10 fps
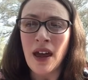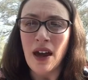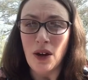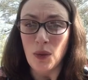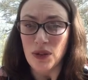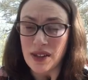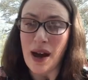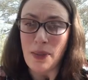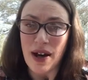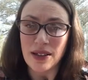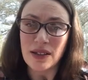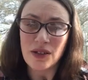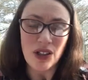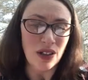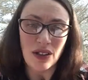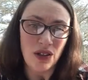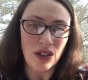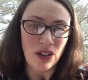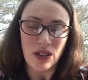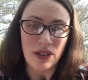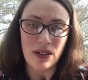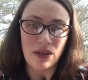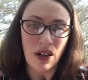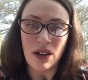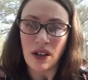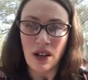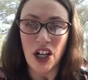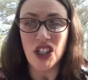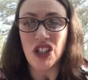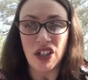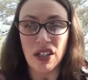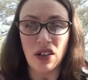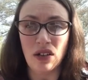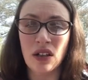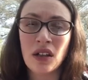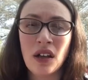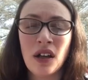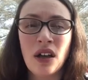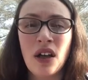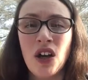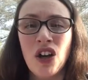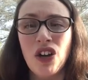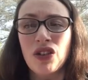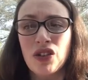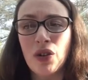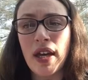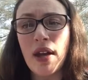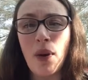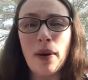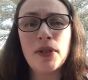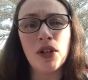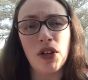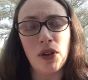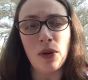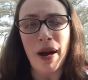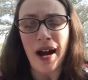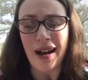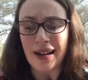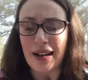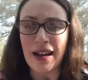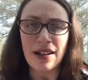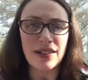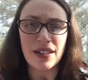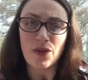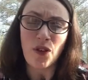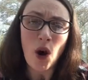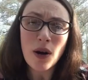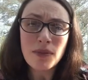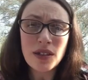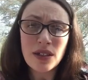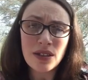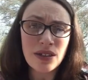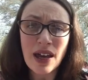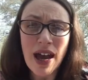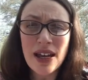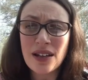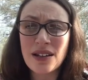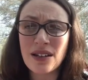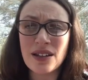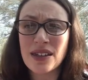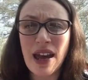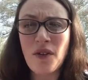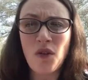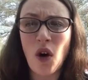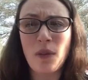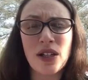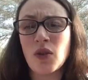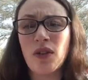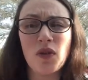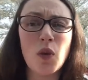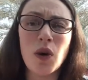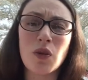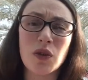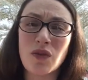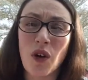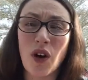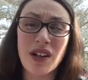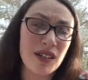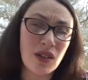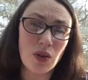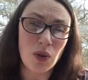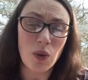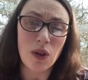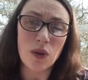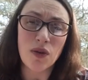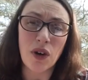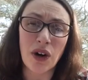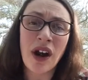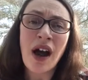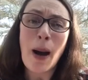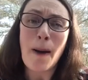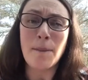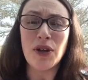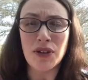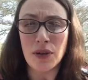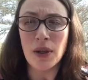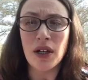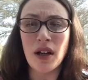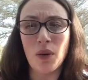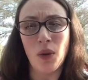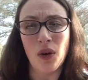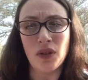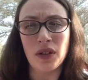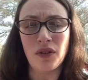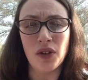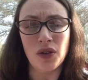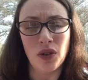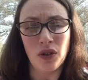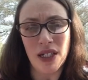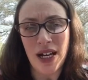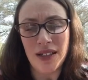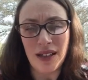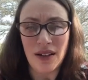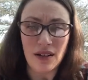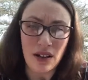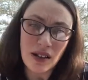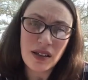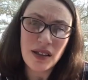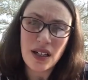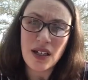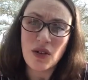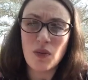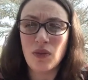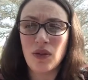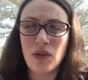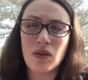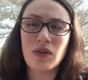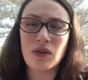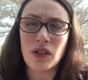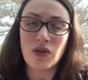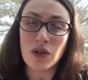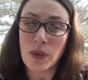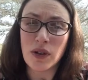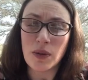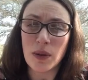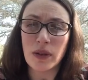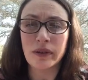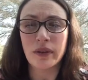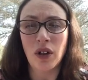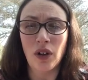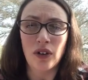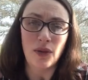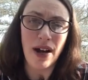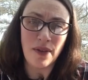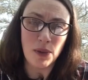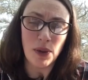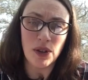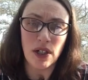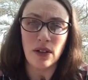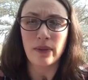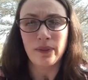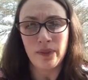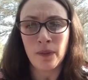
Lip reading: It was that bad. She literally just had shut down. So he whipped her through the back and I had this form to sign, consent form. I don't even know what it was for. I still don't know what it was for. I'm presuming it was, if your dog dies in our custody, we don't hold us responsible, or if we have to put her down.